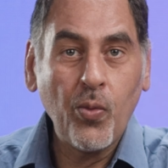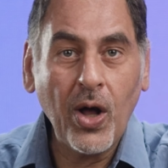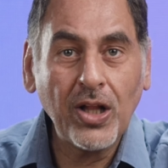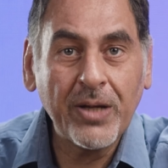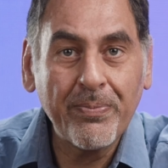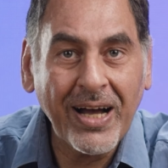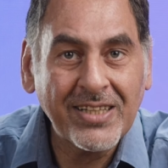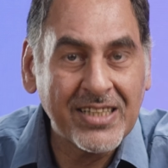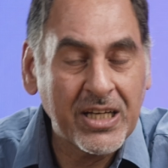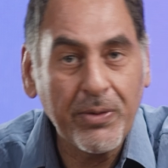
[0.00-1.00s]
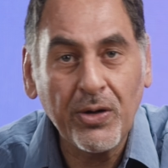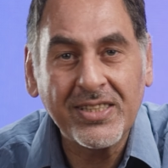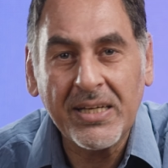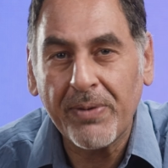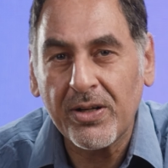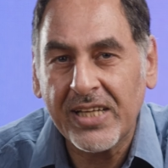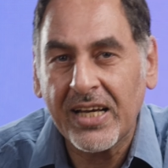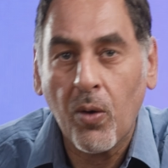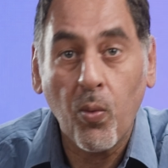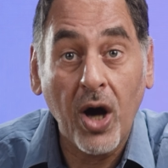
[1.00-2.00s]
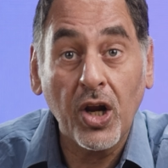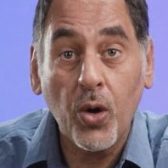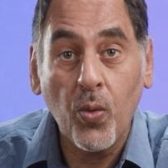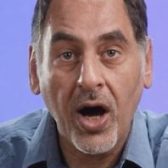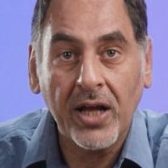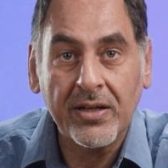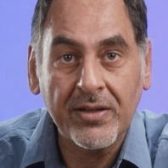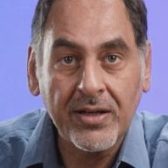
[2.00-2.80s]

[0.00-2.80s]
welcome back to Community Building 101.